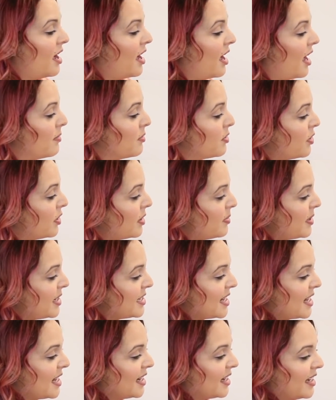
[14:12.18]
I'm going to be
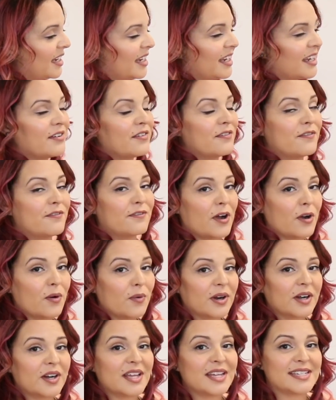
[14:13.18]
taking
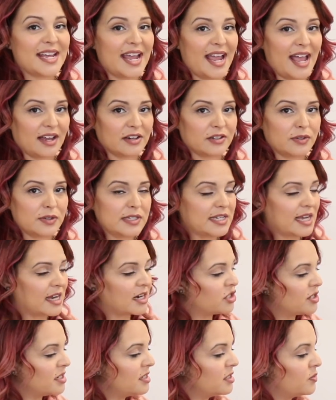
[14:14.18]
forward diagonal
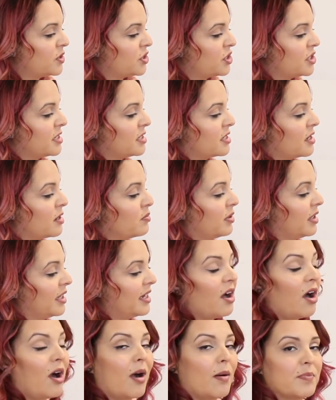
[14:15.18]
sections, which is the
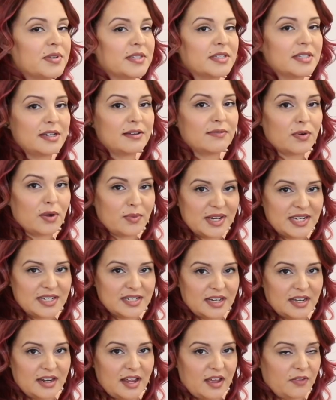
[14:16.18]
complete opposite of what we
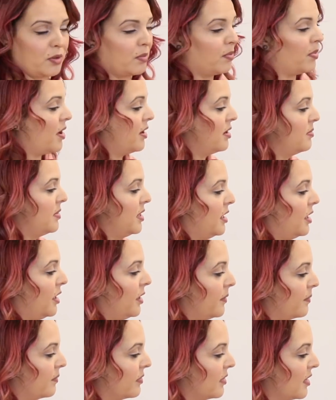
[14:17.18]
did at the bottom
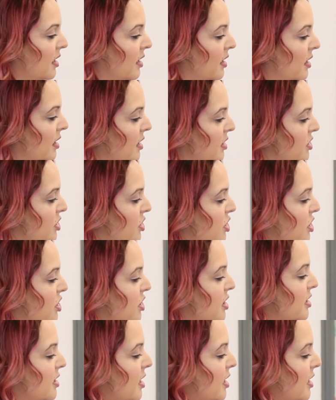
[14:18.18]
here. So it's
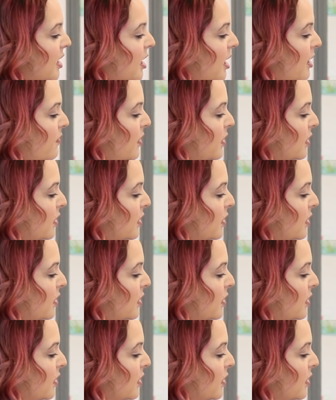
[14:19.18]
just going to give